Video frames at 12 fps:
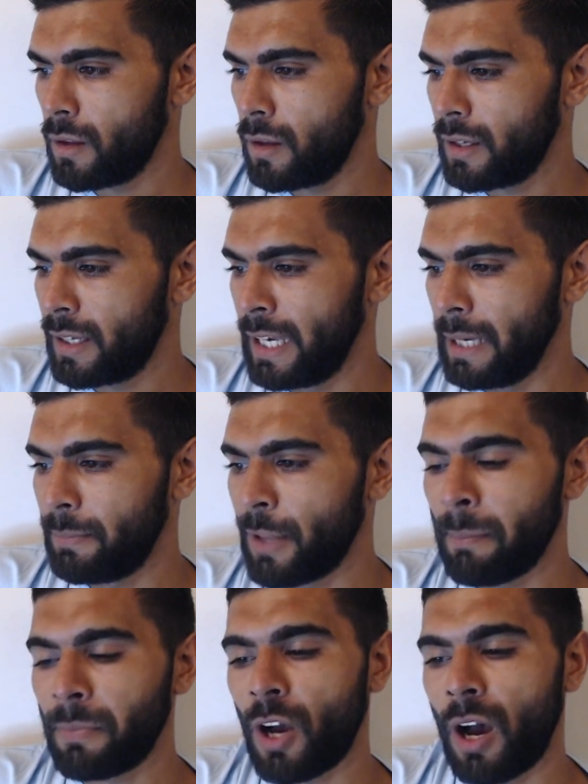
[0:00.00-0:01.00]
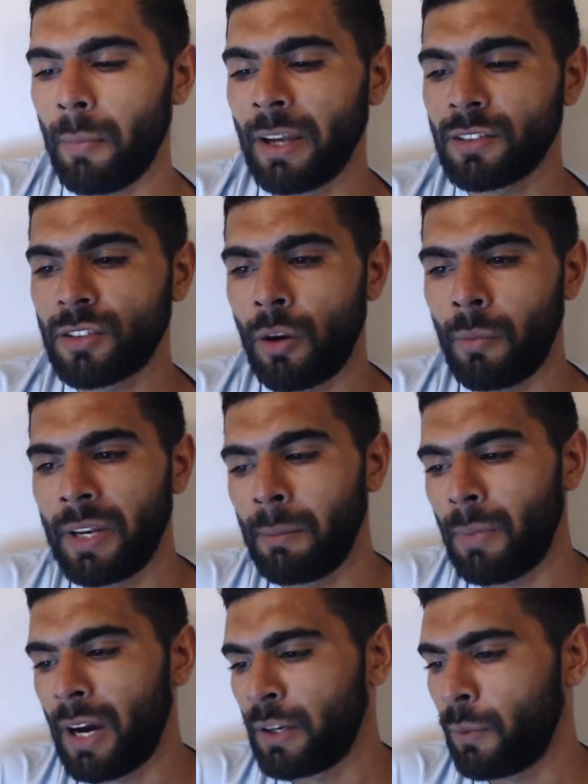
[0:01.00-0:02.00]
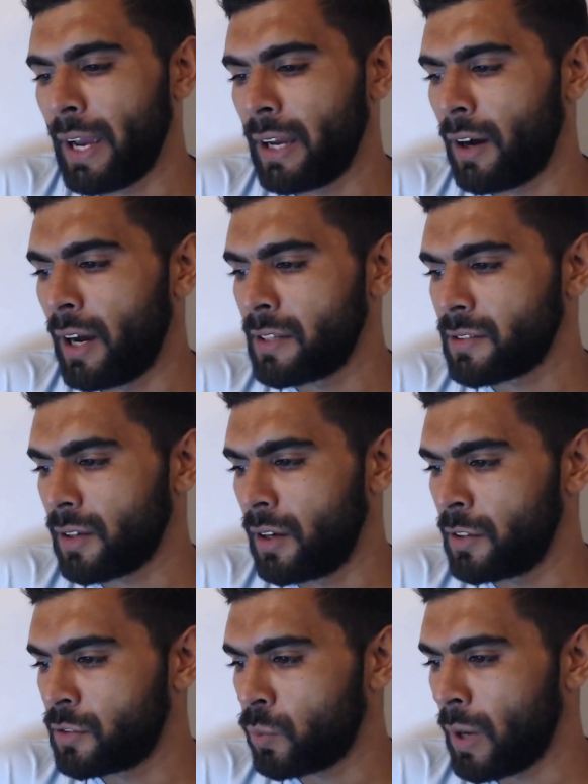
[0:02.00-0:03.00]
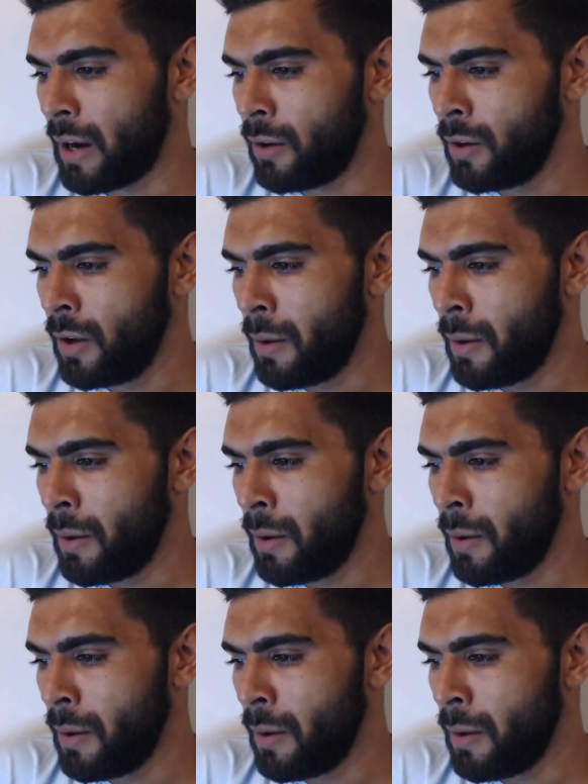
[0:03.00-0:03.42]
Keep them comments coming in, by the way, guys, as well.